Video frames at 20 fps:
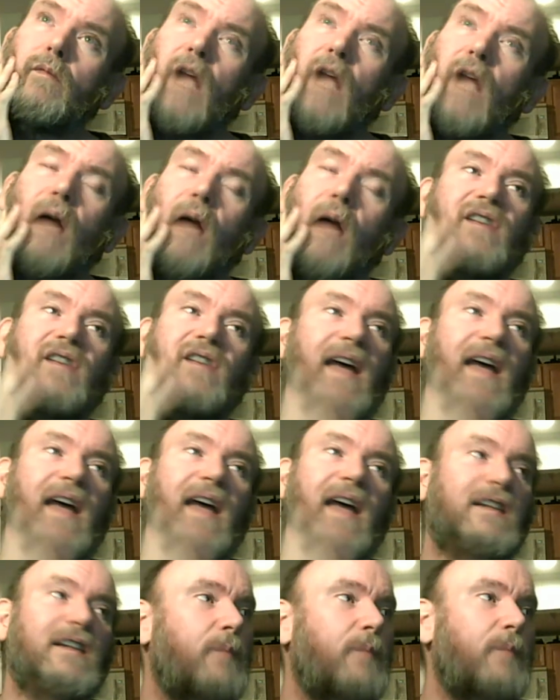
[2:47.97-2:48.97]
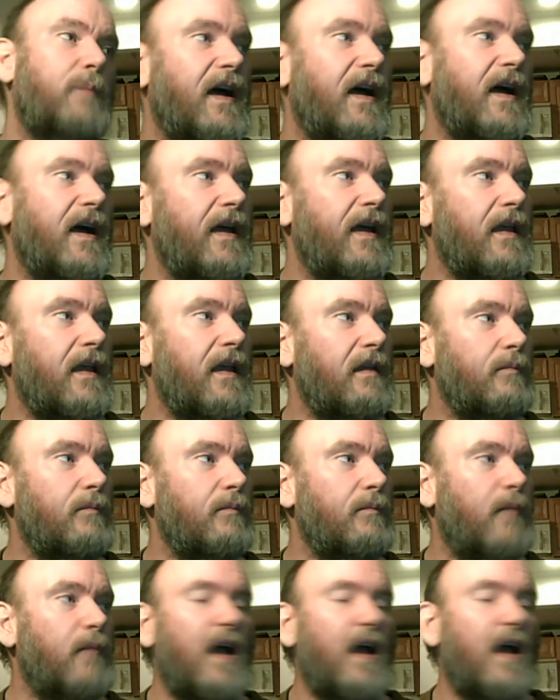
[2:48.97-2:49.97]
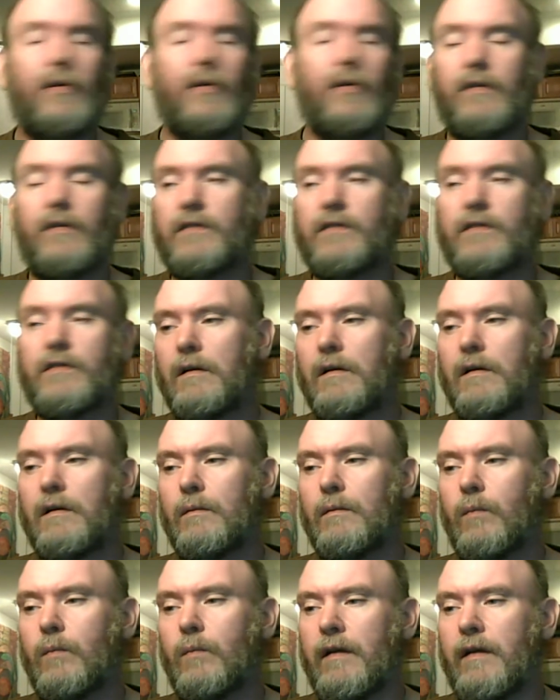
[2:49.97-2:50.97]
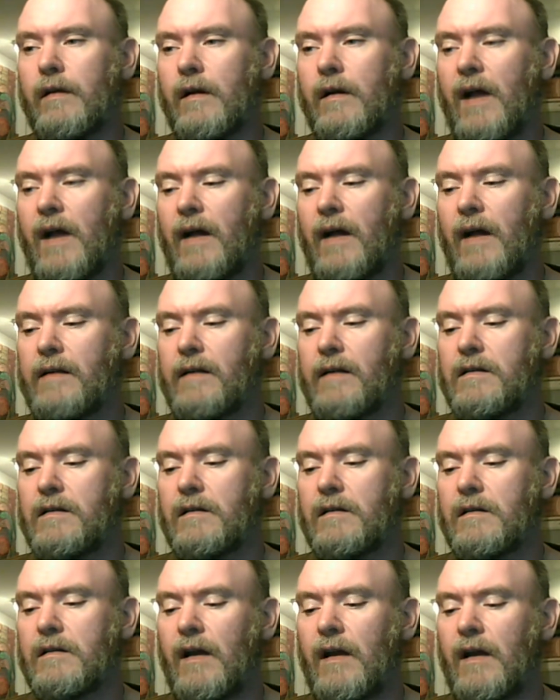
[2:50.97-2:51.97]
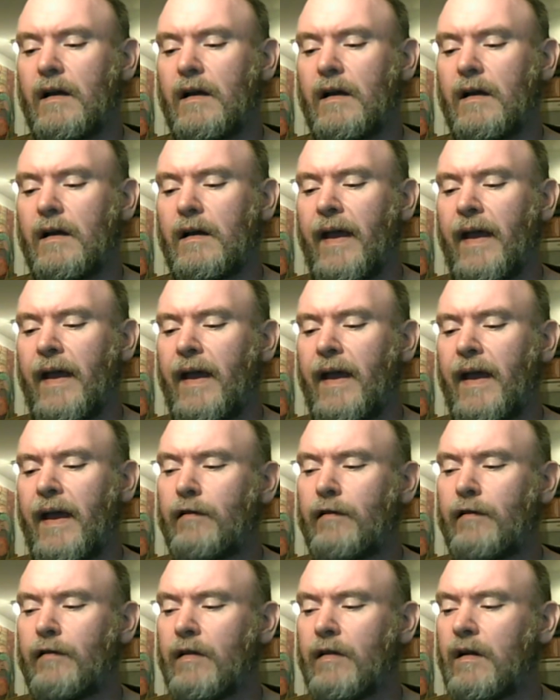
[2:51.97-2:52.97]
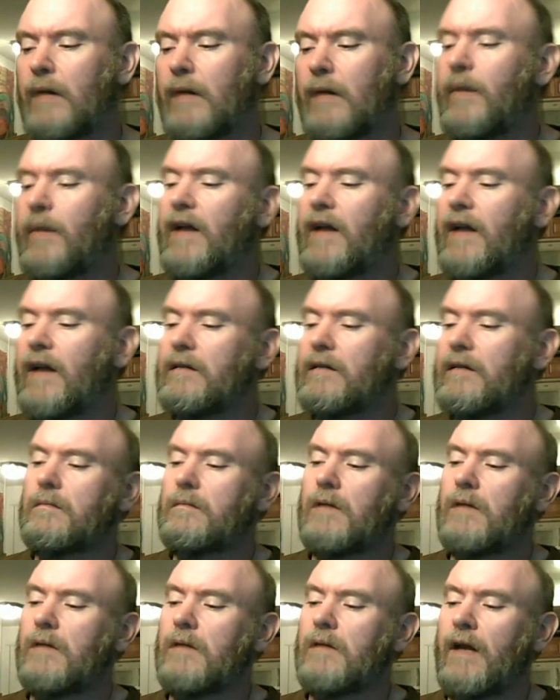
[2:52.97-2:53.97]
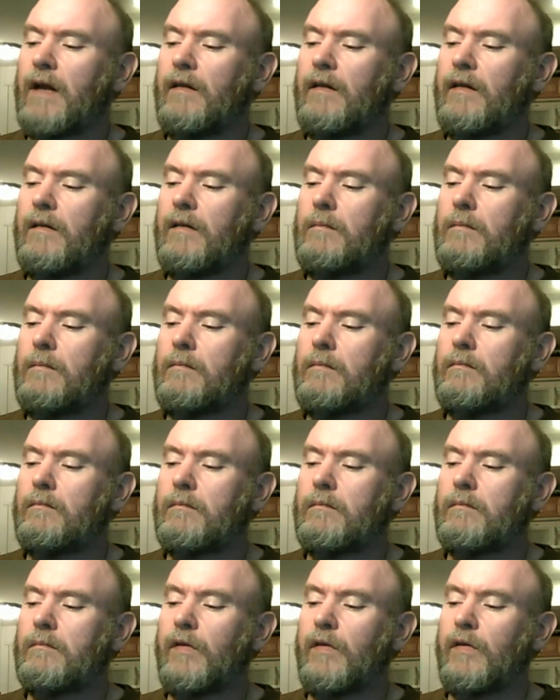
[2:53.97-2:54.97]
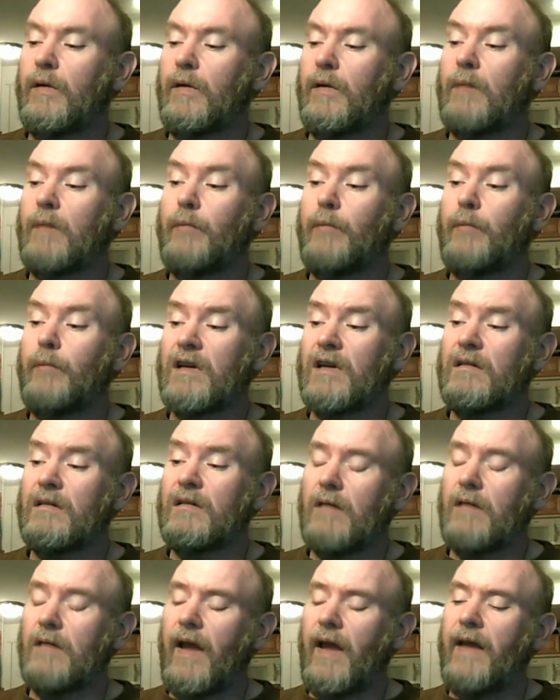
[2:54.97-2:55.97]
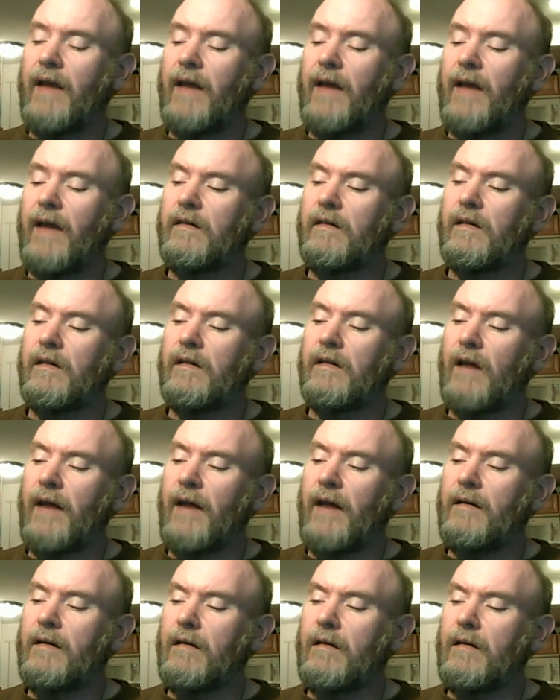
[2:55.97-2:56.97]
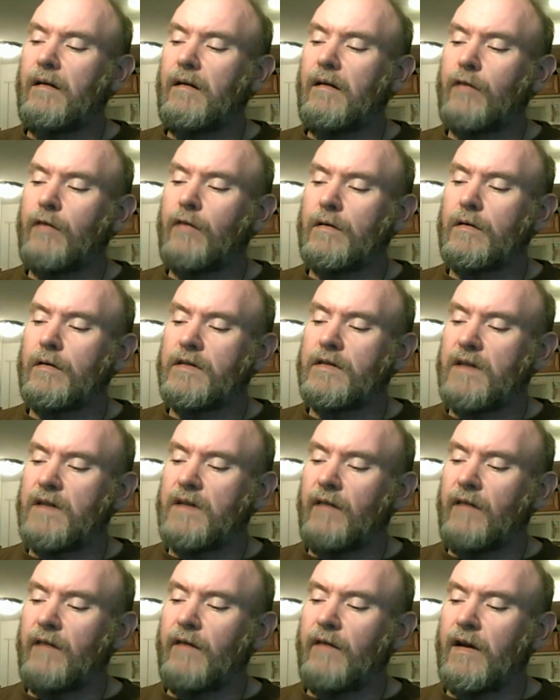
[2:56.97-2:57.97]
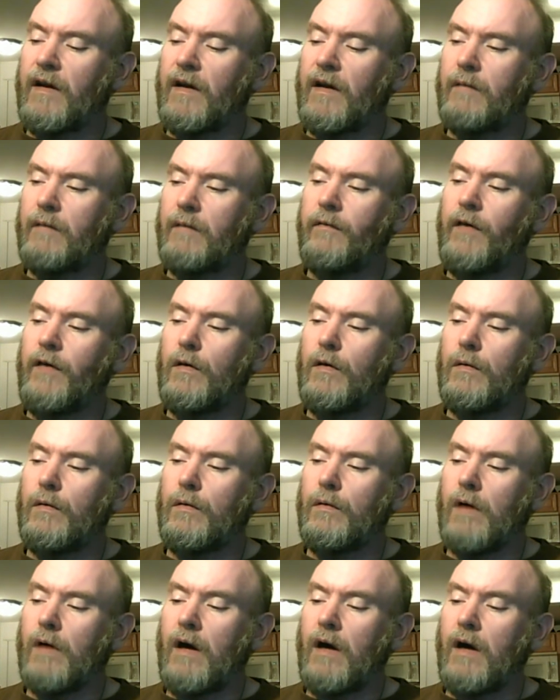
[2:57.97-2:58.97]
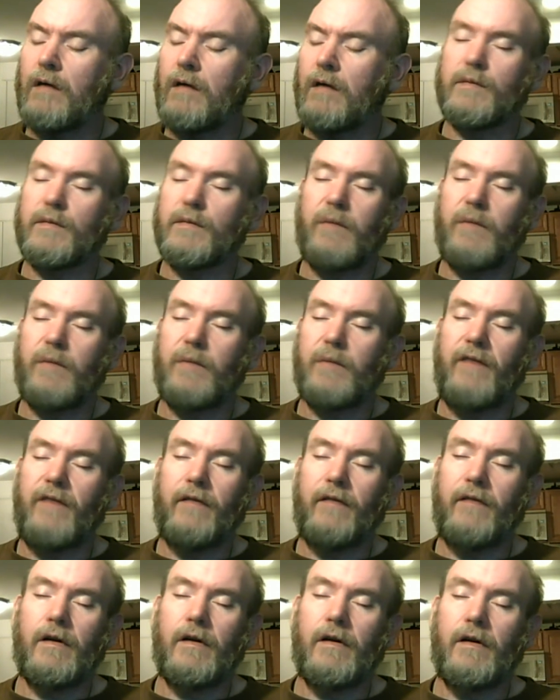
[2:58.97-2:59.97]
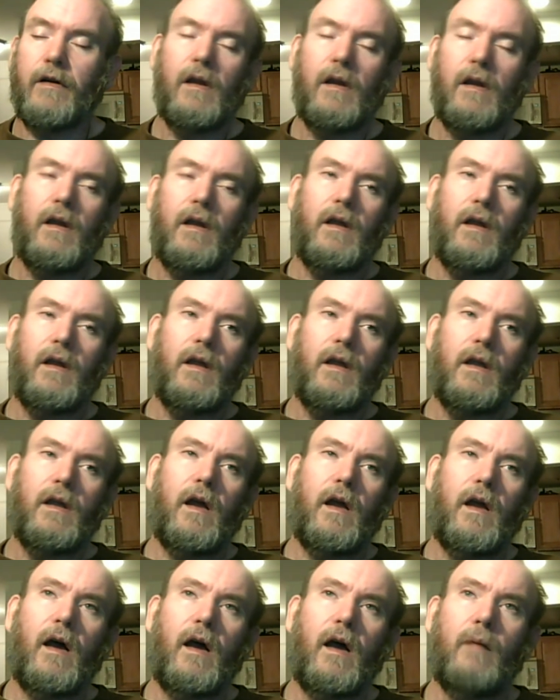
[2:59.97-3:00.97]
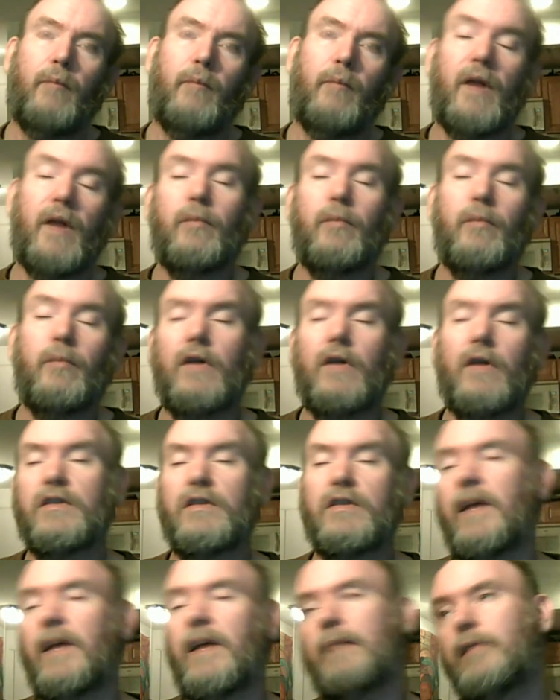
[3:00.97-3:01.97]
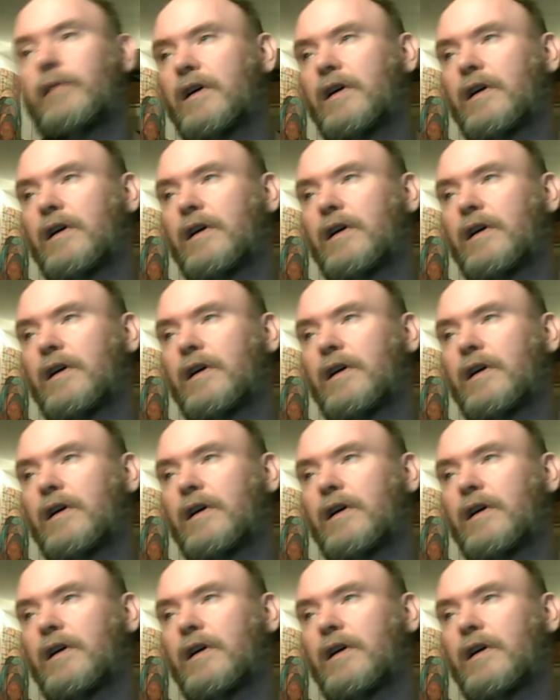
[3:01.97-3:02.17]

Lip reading: I was asked by my producer whether or not I had ever thought about doing a book, and I of course have done a few articles, but I've never been approached about a book,